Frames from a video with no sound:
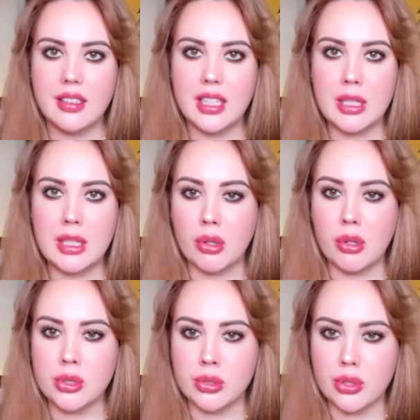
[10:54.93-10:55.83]

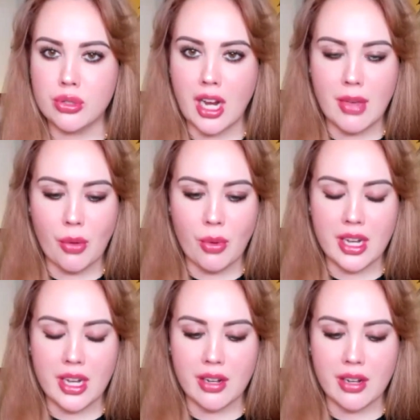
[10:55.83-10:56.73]
emotional trauma,
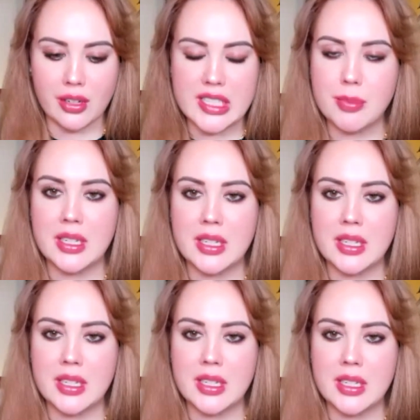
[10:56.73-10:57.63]
whatever it is, but it's
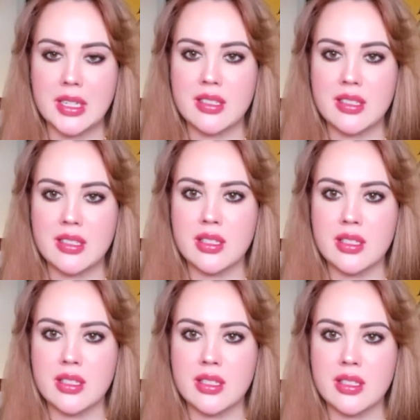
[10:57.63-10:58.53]
a
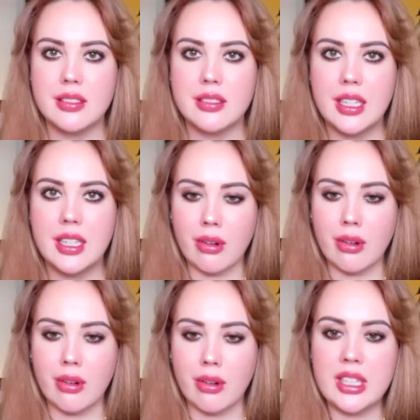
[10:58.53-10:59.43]
purging.
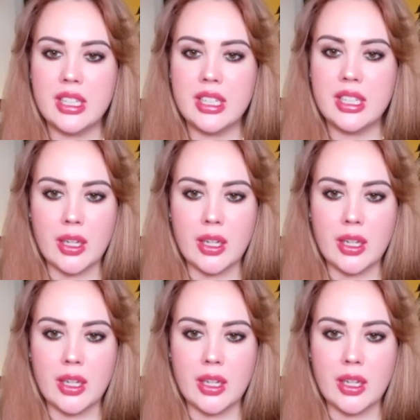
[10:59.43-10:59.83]
You are feeling